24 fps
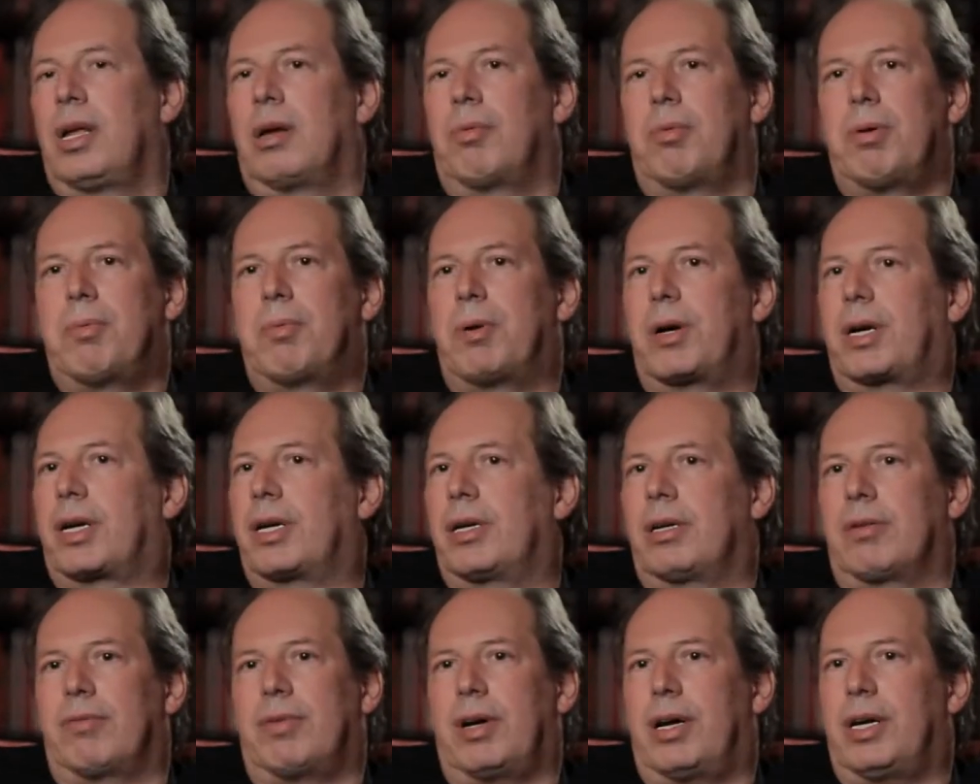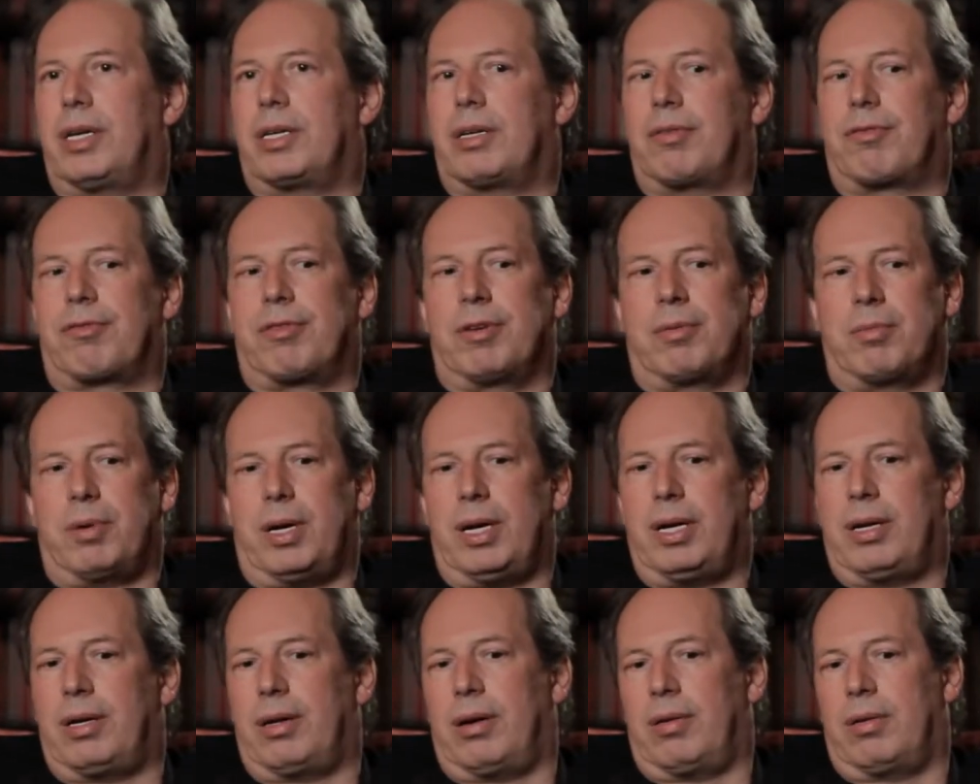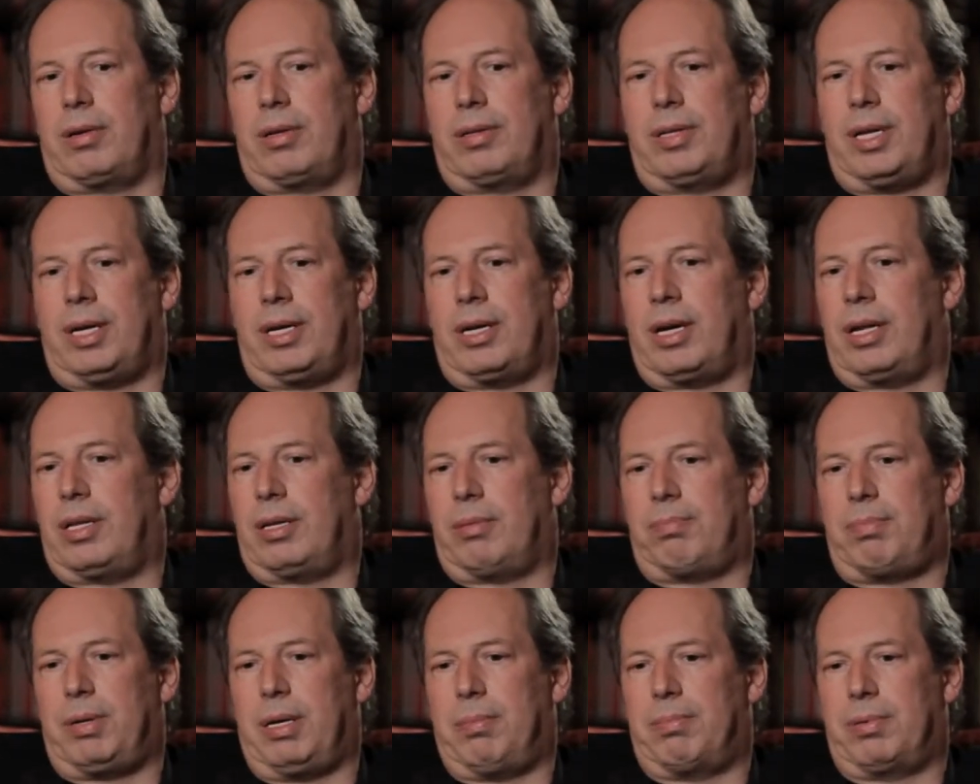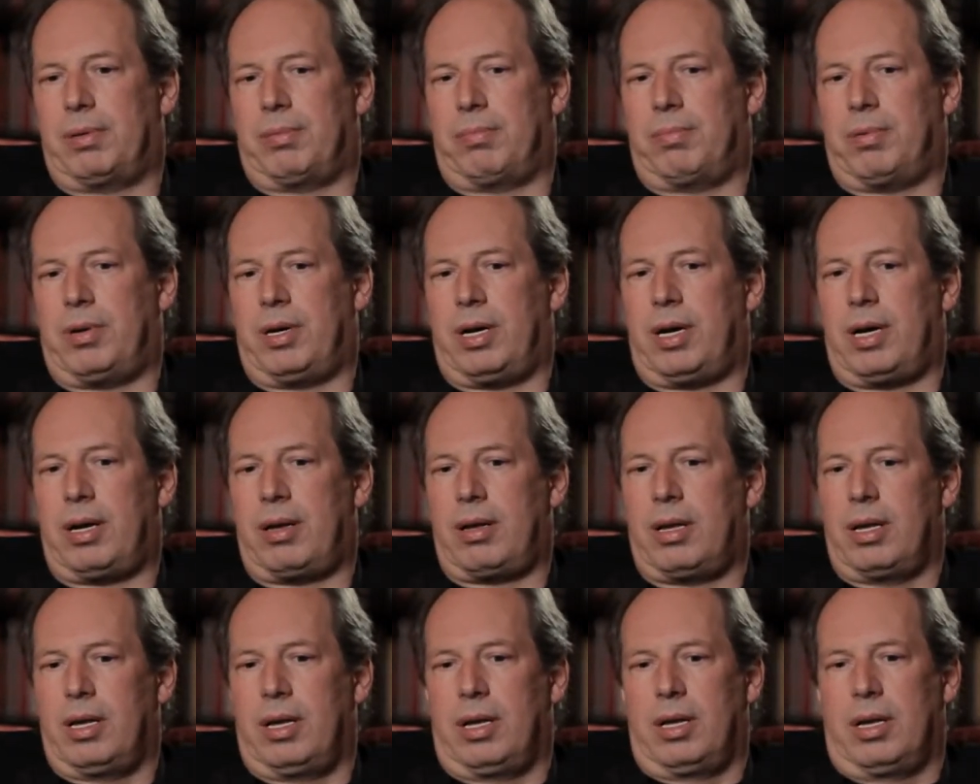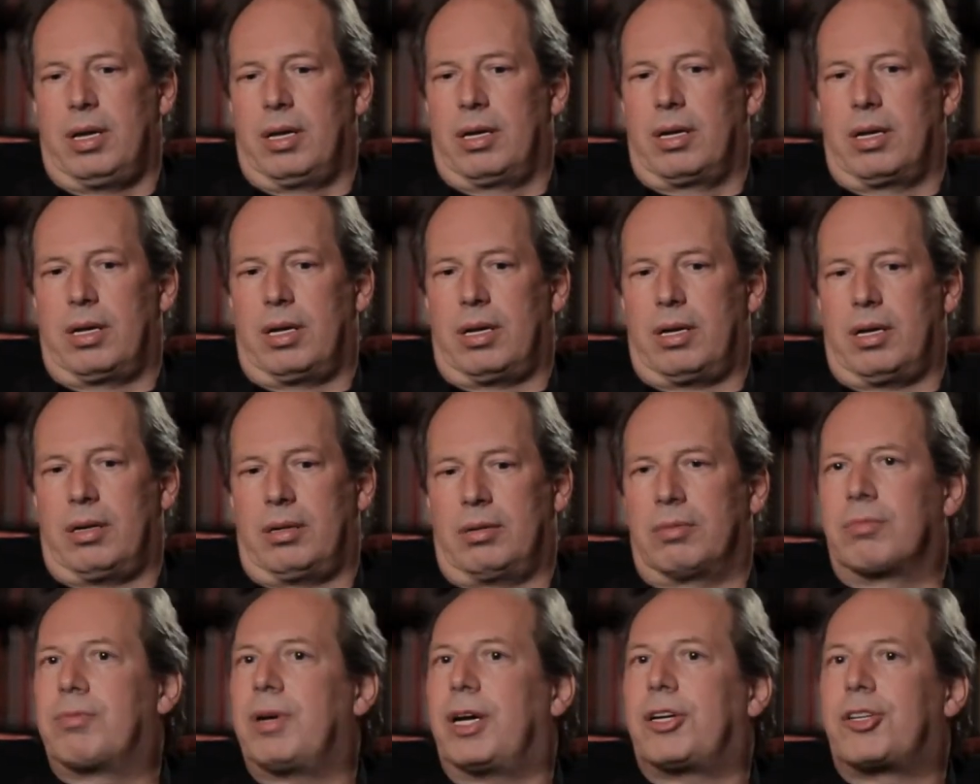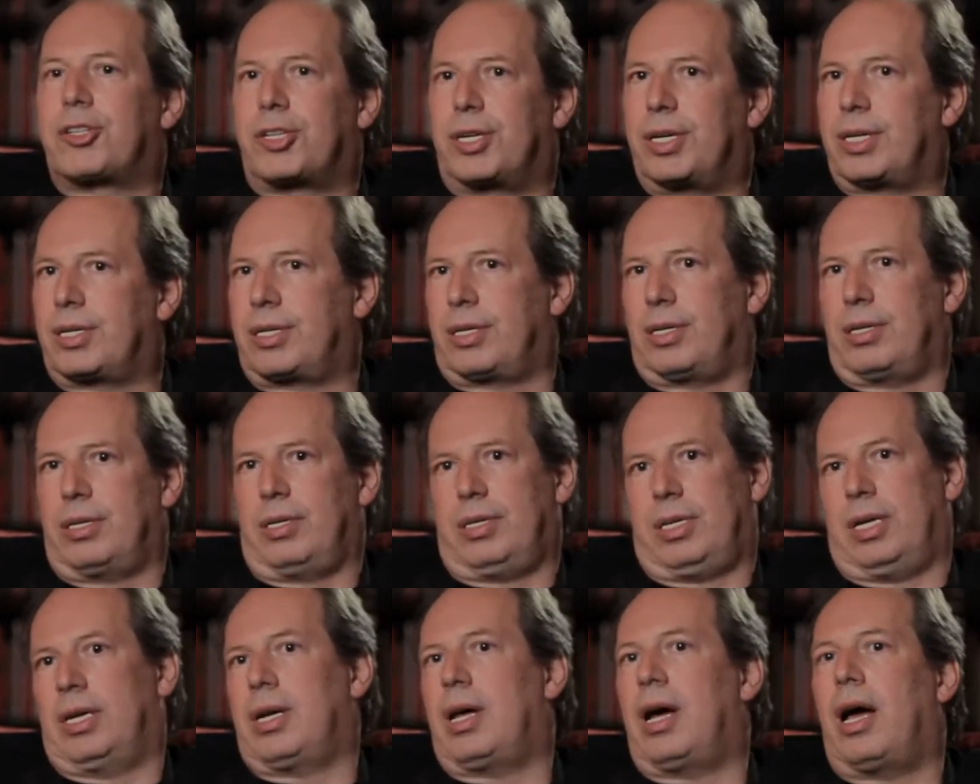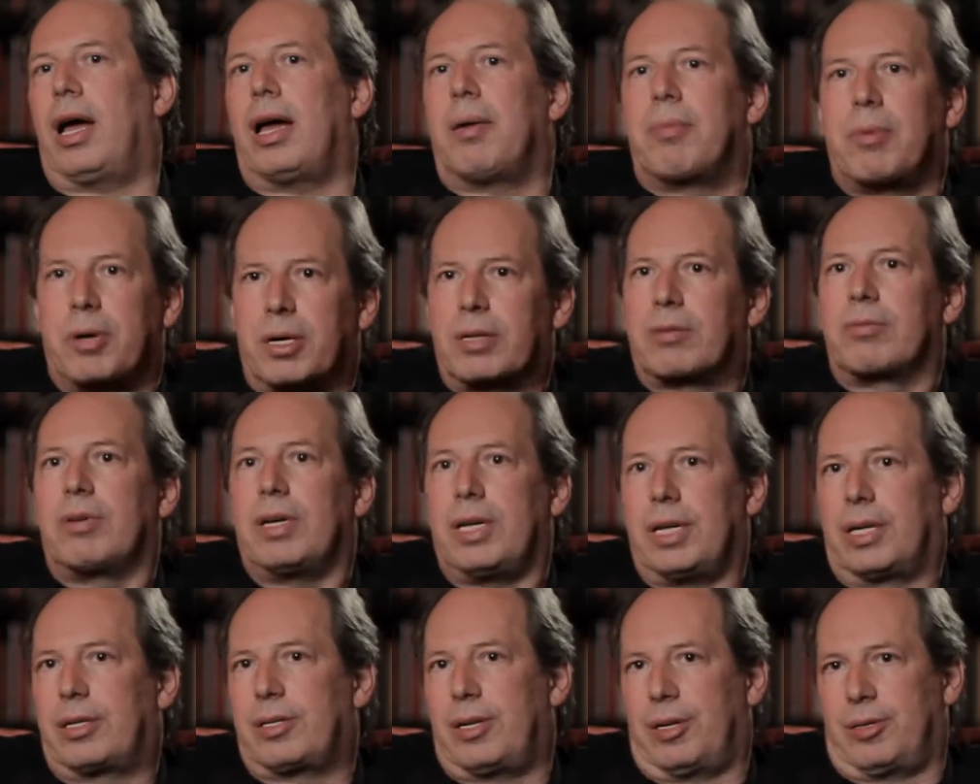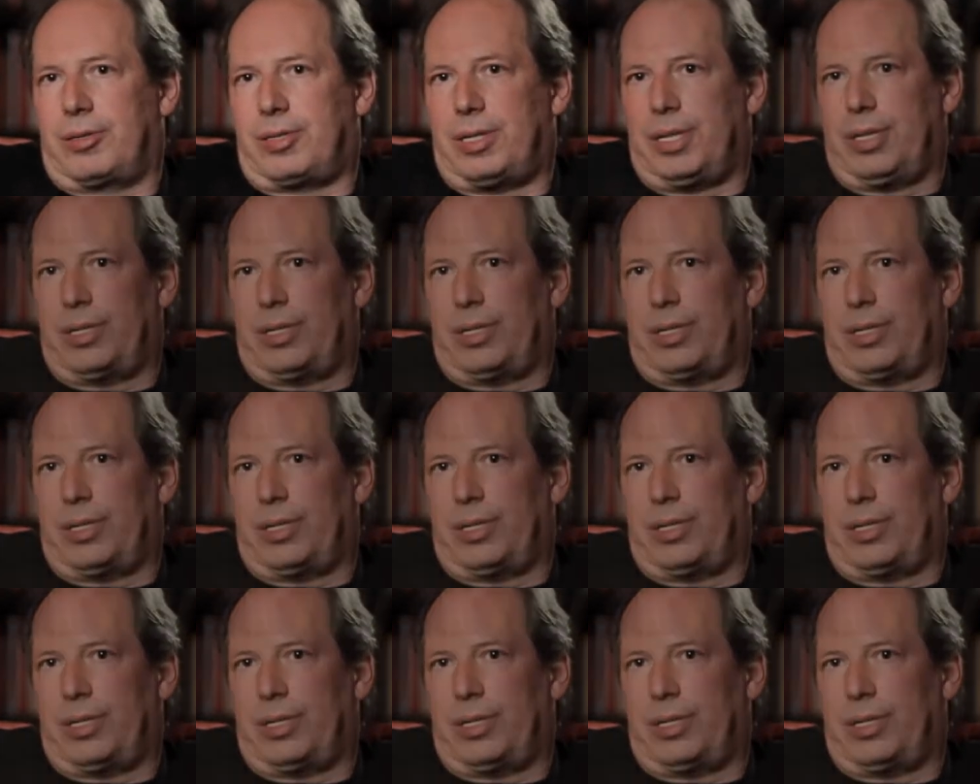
we work in a very different way than other people, where Richard and I work really closely